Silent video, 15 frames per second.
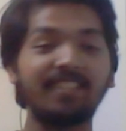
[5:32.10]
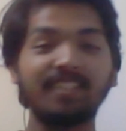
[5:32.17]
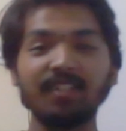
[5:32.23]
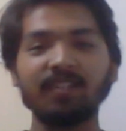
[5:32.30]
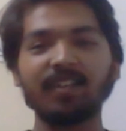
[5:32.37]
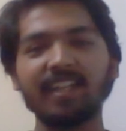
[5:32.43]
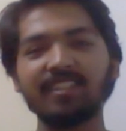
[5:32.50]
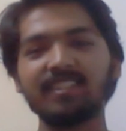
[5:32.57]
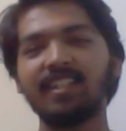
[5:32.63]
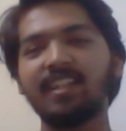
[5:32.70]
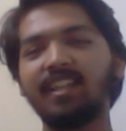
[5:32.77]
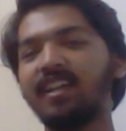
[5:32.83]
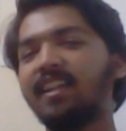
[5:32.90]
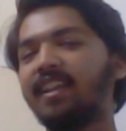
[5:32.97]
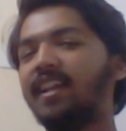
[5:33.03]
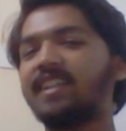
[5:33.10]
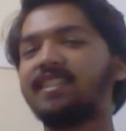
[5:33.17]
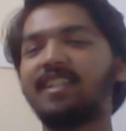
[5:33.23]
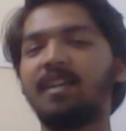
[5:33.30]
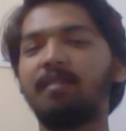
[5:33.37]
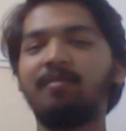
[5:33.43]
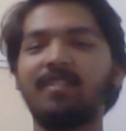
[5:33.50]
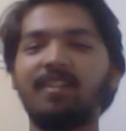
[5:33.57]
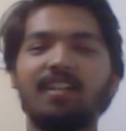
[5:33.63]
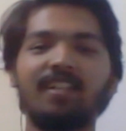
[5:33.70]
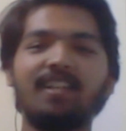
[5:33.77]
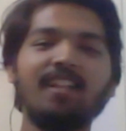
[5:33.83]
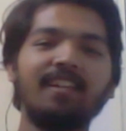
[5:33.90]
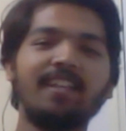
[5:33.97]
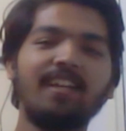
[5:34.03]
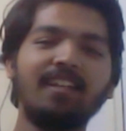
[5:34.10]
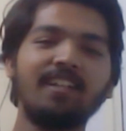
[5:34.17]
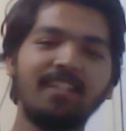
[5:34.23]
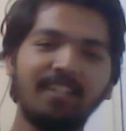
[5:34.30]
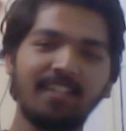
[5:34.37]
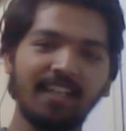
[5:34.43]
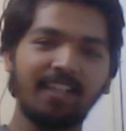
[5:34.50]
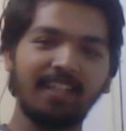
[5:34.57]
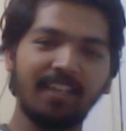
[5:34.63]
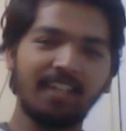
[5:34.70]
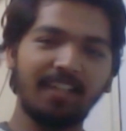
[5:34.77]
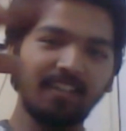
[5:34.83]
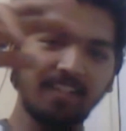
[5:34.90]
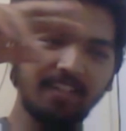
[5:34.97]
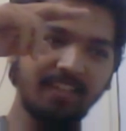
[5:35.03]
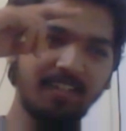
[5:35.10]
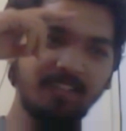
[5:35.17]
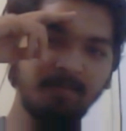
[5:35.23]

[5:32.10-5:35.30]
see you guys next time. Till then, take care and